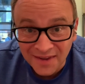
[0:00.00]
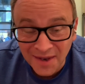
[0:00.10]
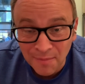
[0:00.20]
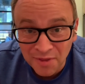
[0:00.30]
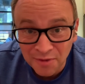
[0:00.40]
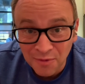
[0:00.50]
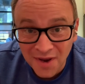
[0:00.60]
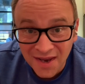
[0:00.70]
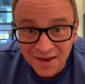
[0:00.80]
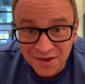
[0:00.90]
Number
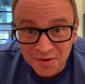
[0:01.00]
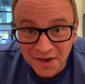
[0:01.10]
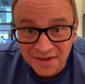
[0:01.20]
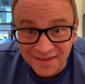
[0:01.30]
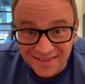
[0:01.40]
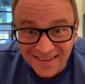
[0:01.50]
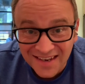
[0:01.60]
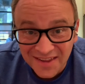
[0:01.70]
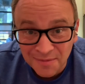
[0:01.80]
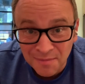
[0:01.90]
3, you need to see
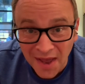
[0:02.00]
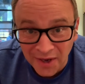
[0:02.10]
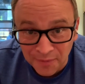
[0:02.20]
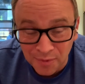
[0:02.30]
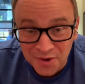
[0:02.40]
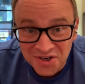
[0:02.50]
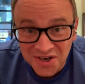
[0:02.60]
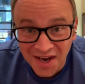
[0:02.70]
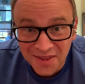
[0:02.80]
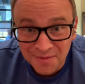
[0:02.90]
them and
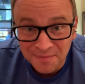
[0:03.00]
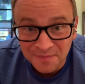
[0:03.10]
appreciate them.